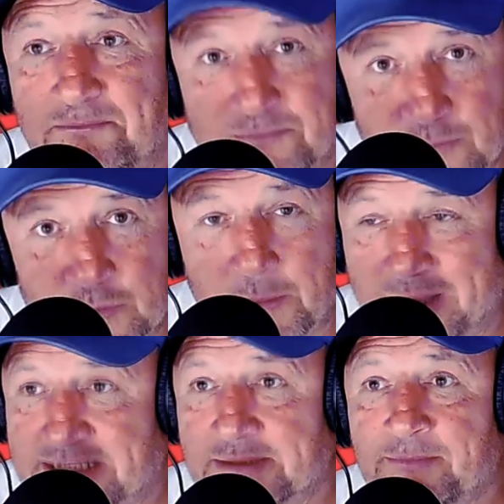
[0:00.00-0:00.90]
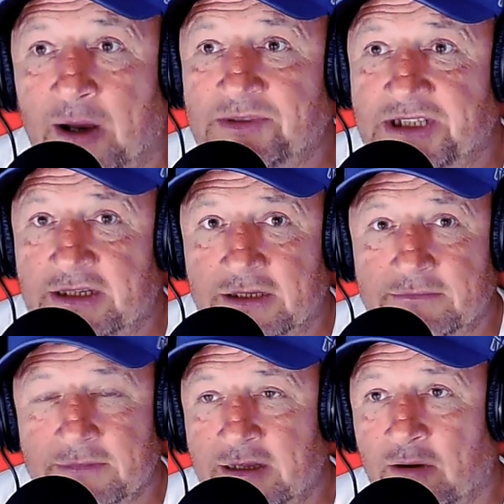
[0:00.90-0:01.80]
your your bits and bobs in,
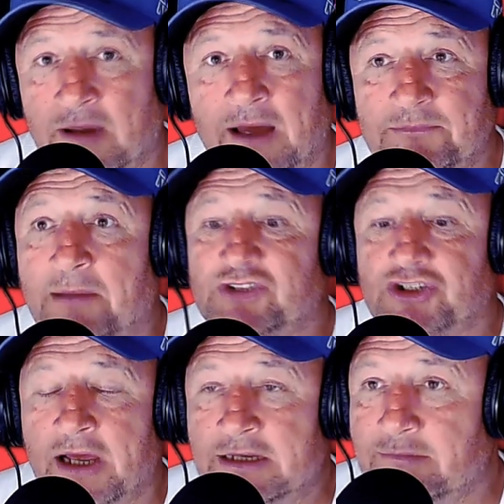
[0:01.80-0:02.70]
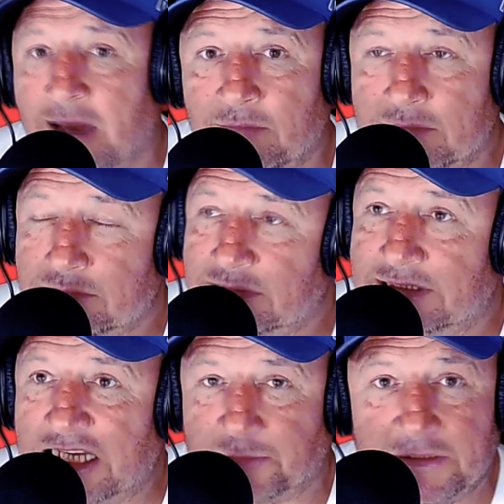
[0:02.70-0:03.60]
and you know, I'm I'm trying. I will
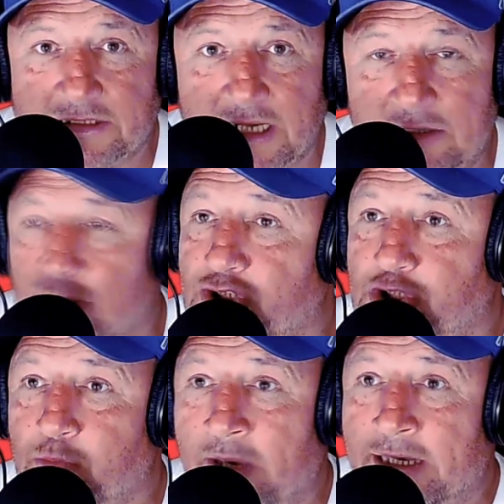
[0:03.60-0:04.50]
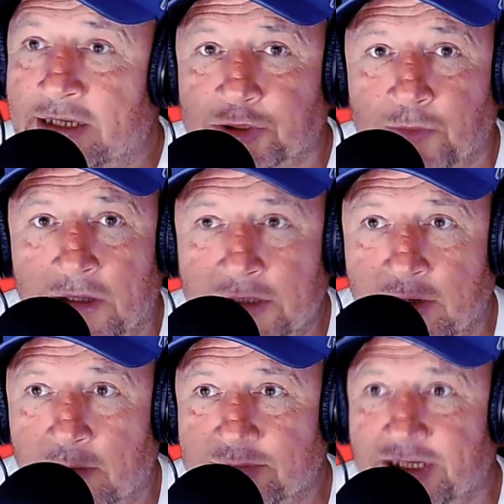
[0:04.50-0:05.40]
desperately try not to swear as well.
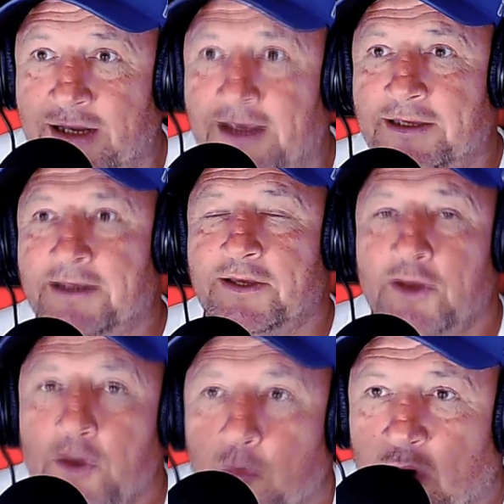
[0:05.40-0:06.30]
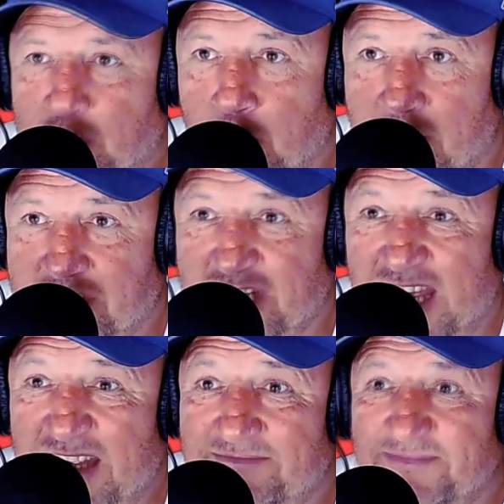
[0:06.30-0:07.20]
You know, I'm trying to watch what I
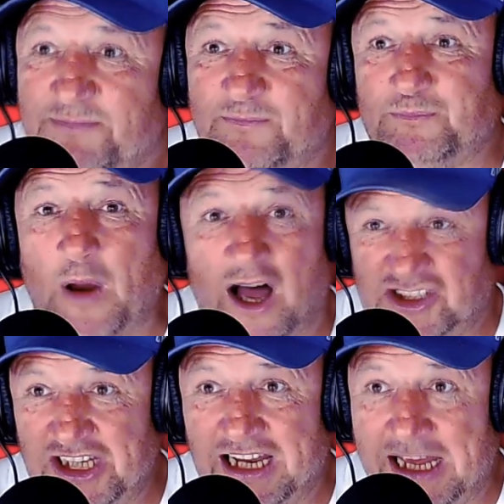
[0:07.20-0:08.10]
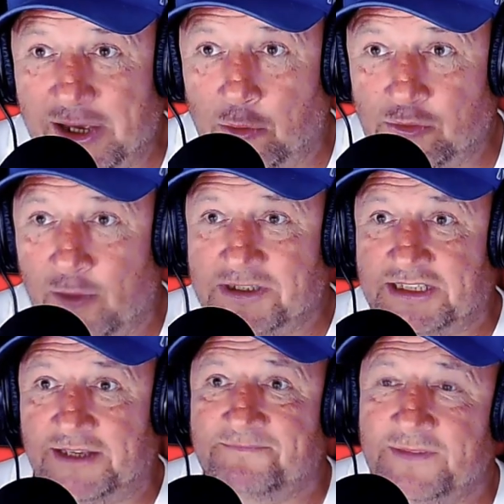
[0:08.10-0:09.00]
say. Part of your lingo, though,
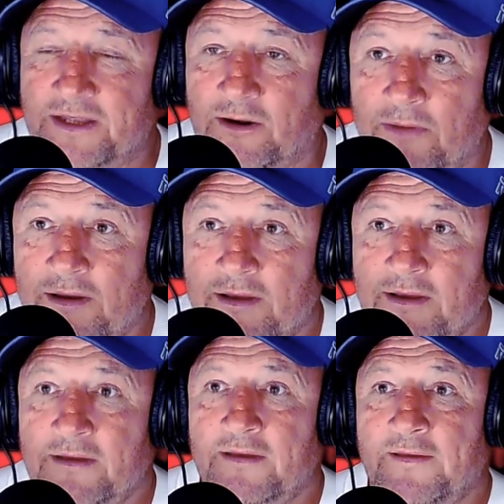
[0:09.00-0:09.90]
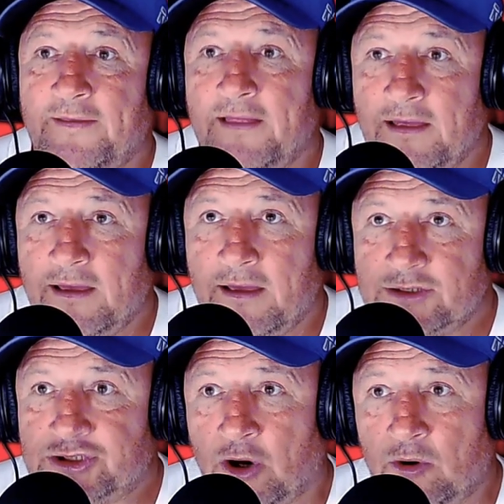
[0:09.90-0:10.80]
isn't oh, it? Yeah, you know, yeah, yeah.
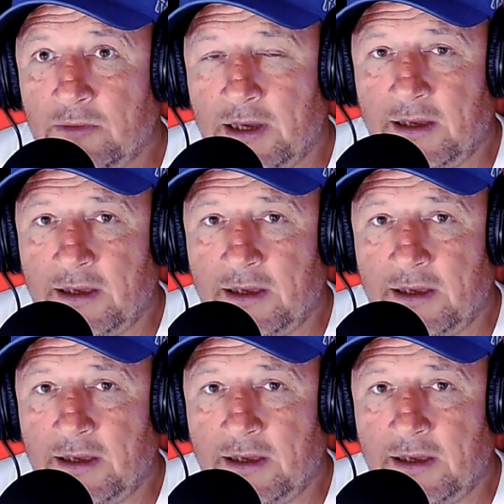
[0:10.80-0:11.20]
So